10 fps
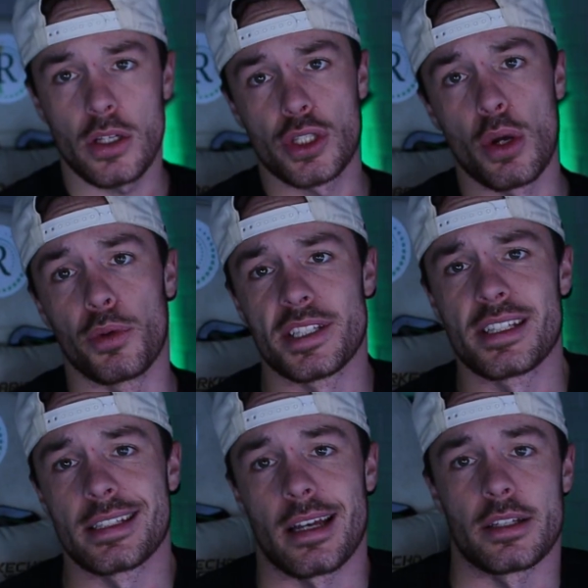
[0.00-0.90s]
So this
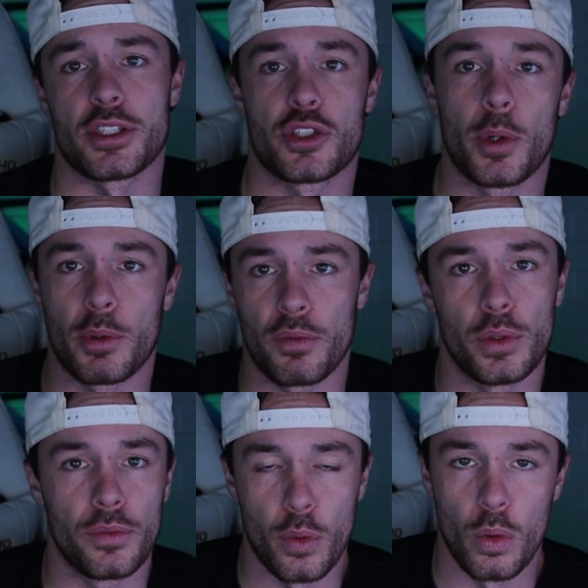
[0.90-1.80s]
is just a quick
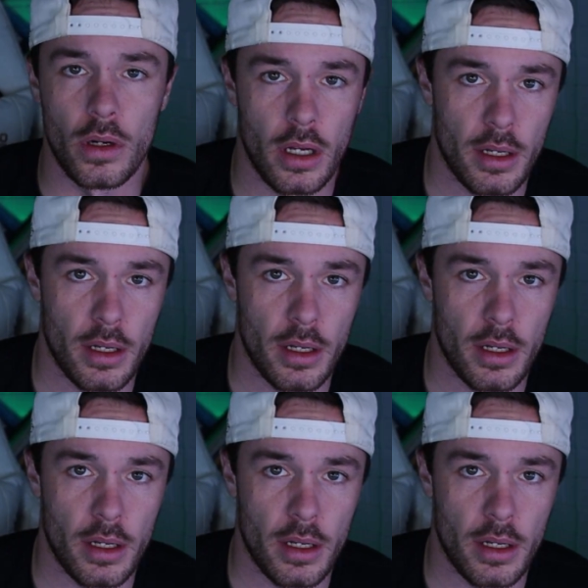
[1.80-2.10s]
review for